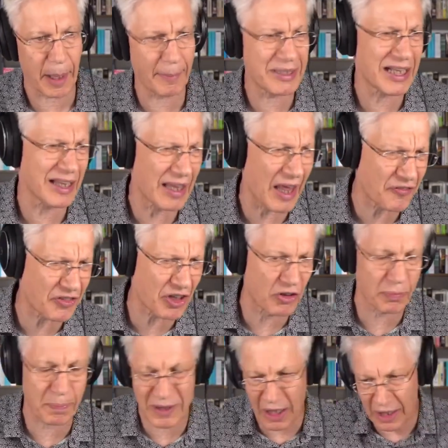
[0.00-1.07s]
I mean, the left is,
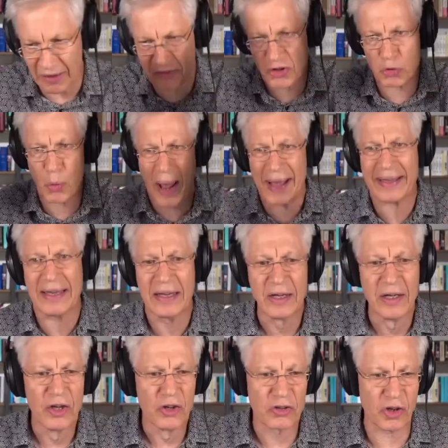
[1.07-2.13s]
but the left is wacky.
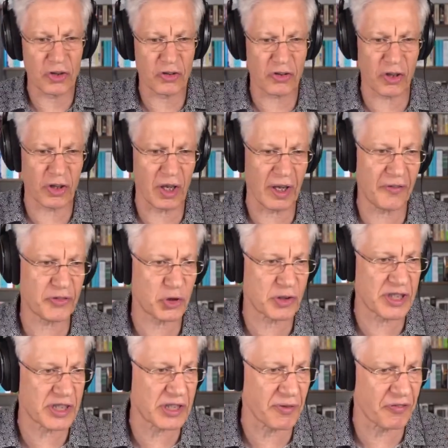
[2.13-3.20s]
So the left
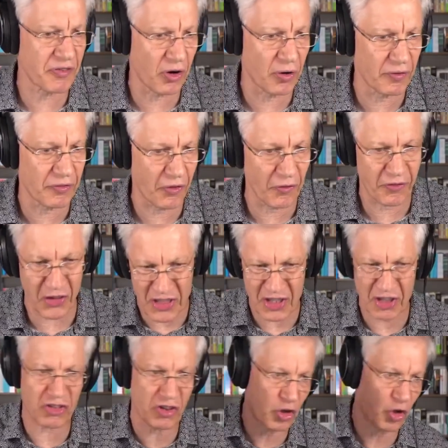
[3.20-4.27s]
critiques him for
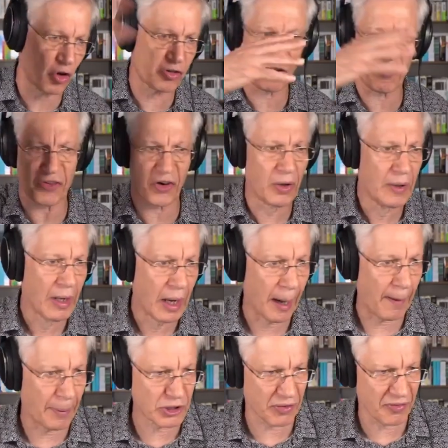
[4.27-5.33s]
this and also for a
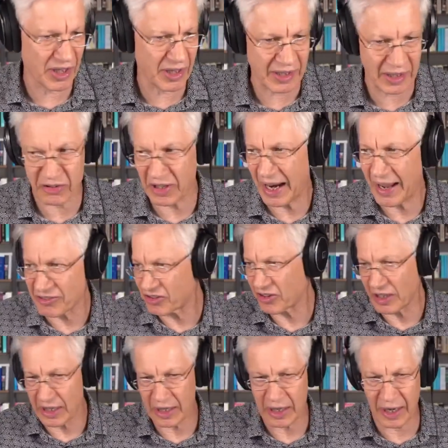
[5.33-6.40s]
bunch of other things. And I haven't
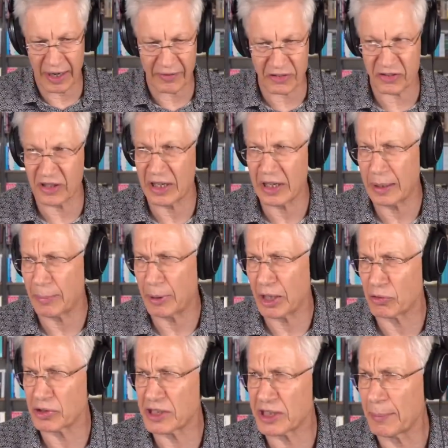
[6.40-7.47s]
seen anybody
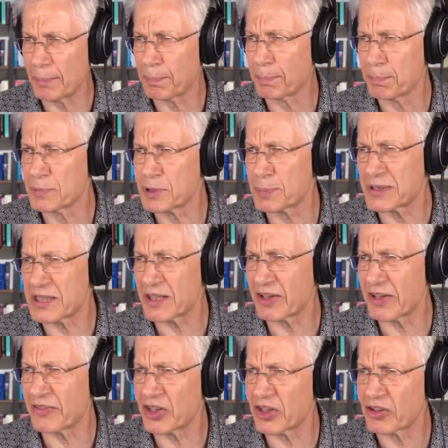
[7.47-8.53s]
critique him specifically
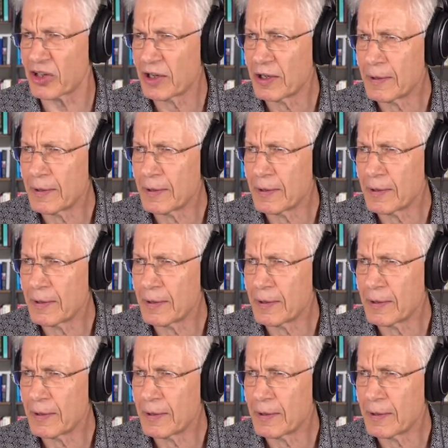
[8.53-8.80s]
for this.